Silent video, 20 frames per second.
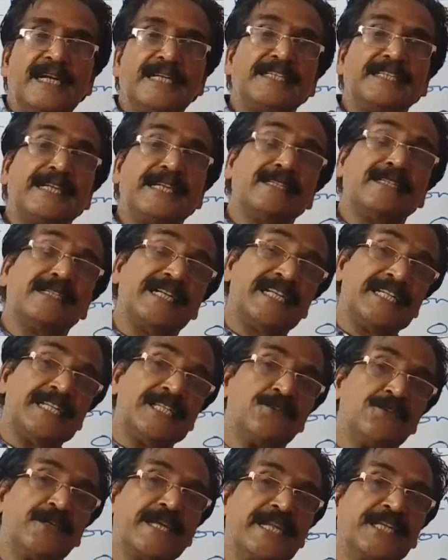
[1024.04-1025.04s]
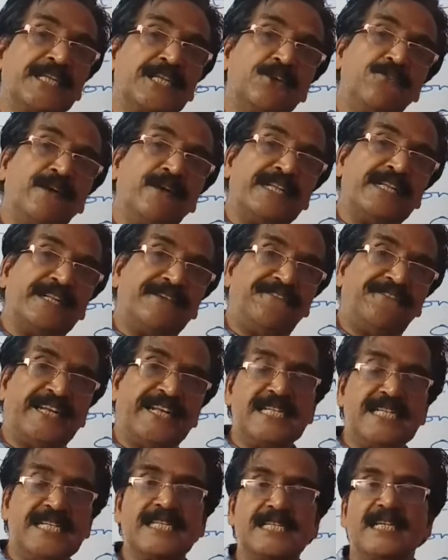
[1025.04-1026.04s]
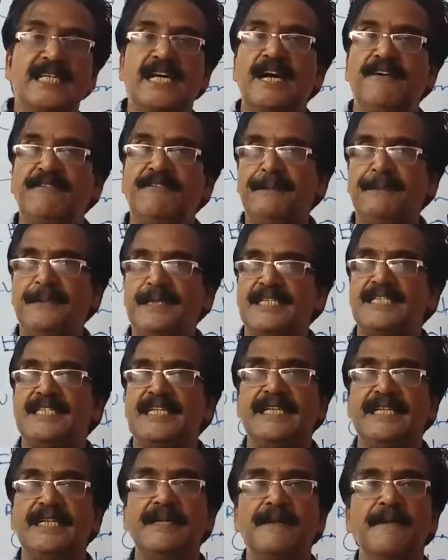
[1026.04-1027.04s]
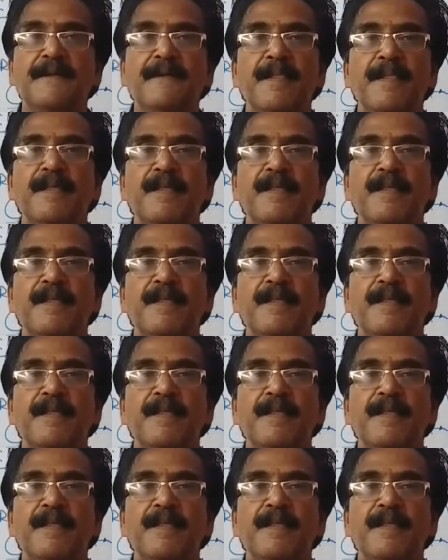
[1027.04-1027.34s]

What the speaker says: that is, you can give one reference of a person